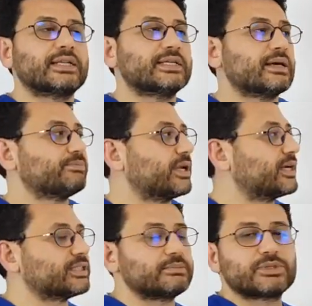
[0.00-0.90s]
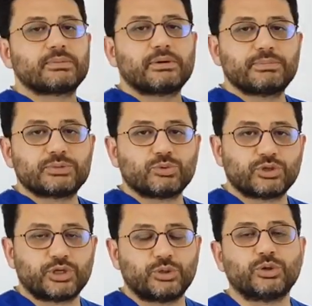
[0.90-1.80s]
So when we open the books,
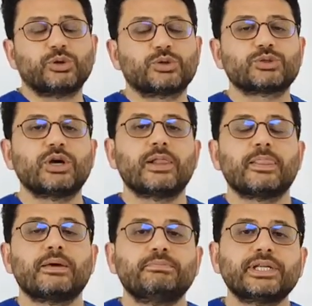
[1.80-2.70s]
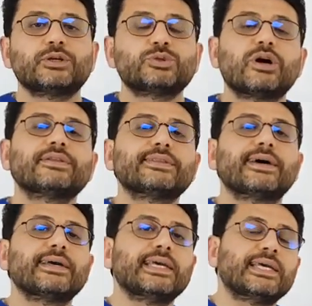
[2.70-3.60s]
we see them. We also have 2
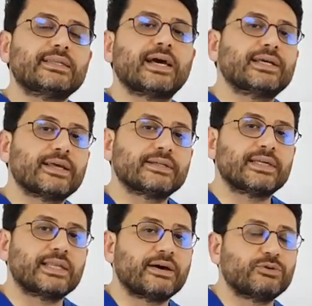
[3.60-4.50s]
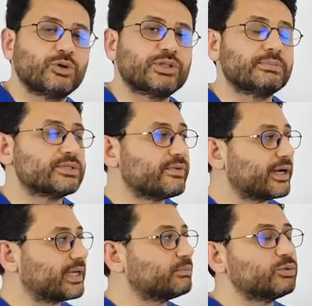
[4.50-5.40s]
more treatment methods at the moment, which have
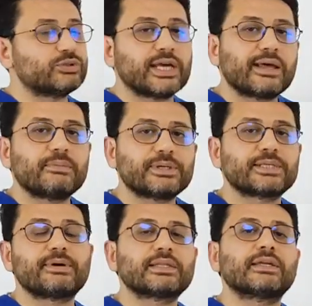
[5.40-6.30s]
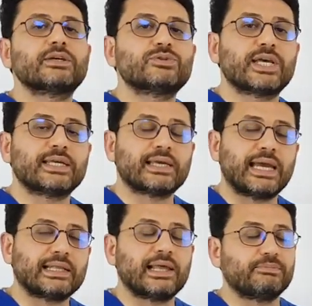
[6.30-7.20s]
not yet been added to the treatment
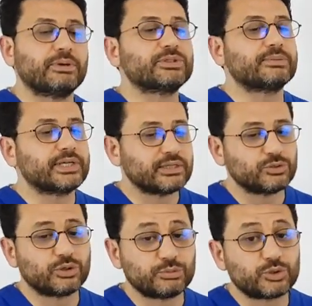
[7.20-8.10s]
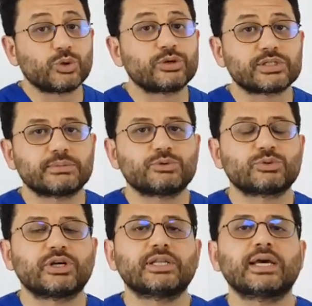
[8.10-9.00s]
steps, but I believe that they will be added here
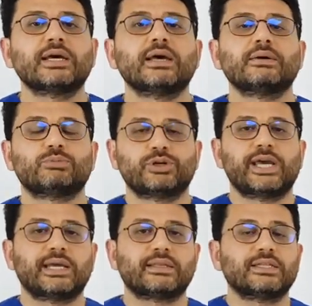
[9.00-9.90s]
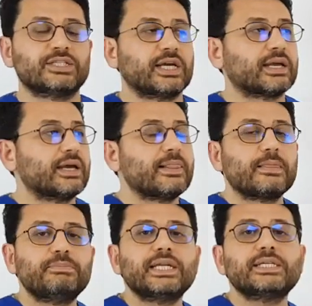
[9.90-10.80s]
in a very short time.
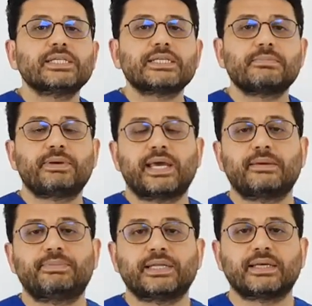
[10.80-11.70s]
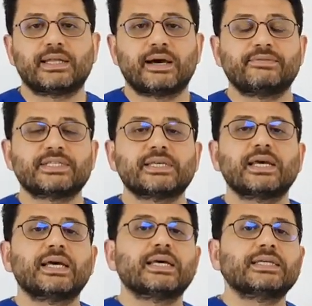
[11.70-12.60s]
The first is
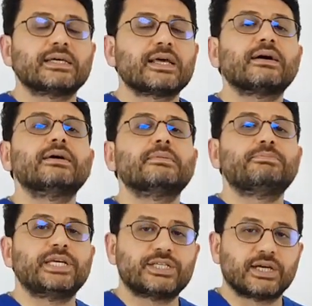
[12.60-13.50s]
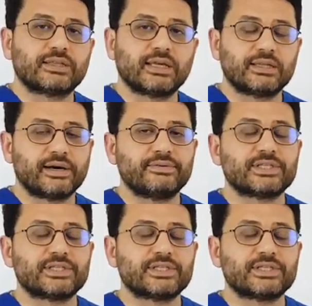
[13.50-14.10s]
PRP treatment or P-shot treatment.